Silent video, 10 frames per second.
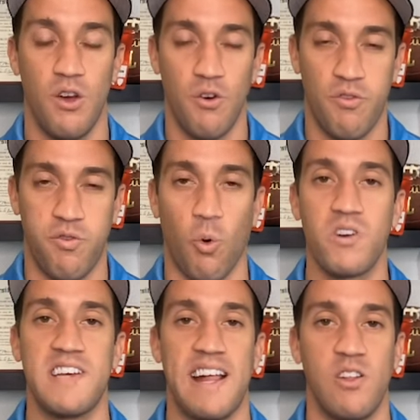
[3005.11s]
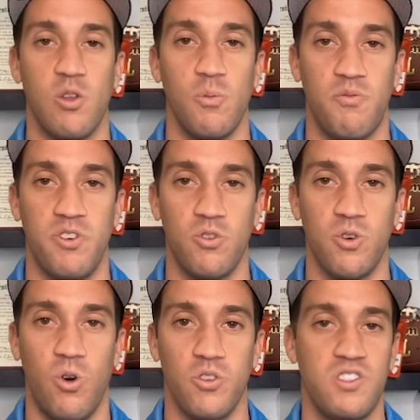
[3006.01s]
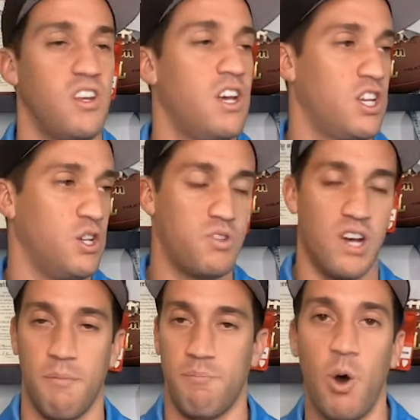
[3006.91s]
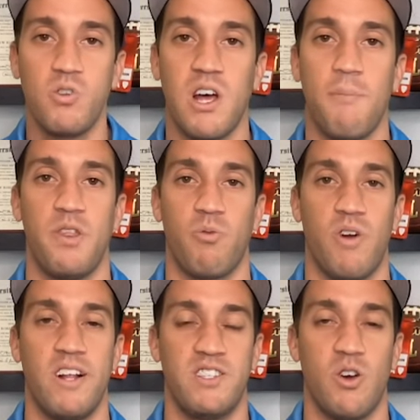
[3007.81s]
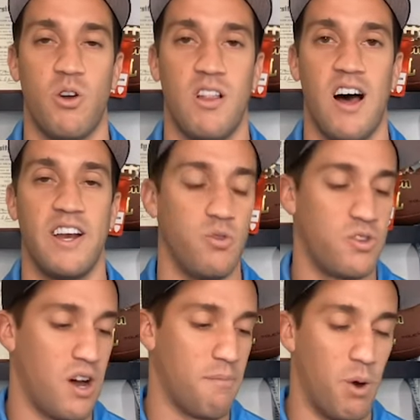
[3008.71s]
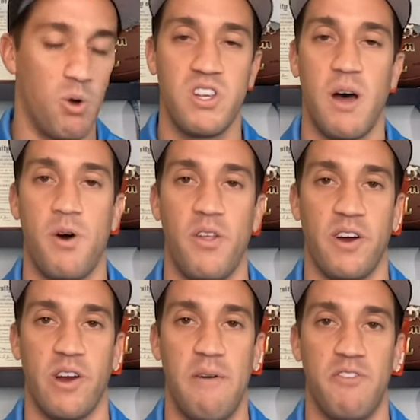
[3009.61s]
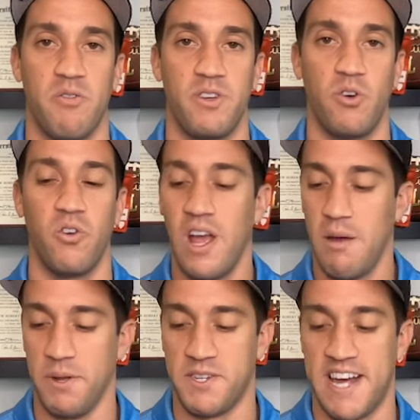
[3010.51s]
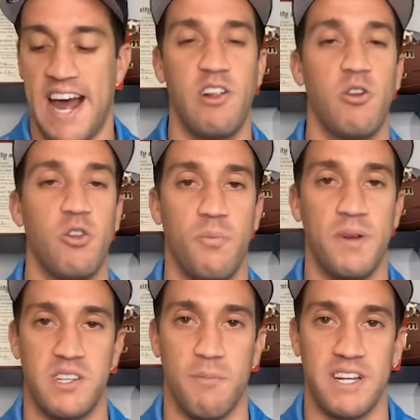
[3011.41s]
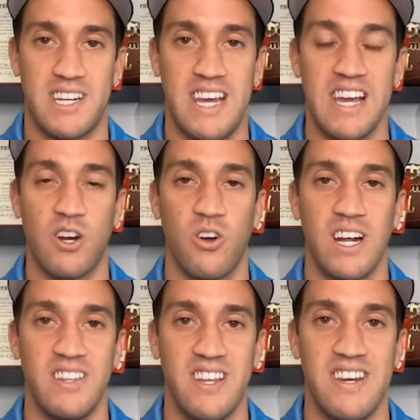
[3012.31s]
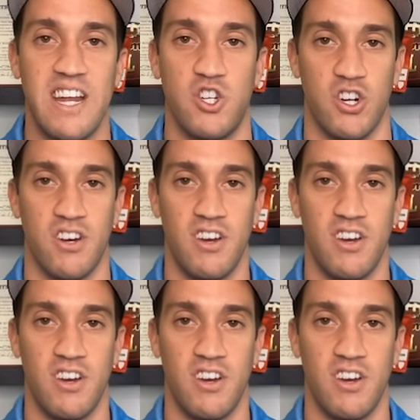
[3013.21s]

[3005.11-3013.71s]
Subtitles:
Four Tyler Loop field goals. Utah bows up in the red zone a lot. Utah bows up on their half of the field, but Tyler Loop is the best kicker in the nation.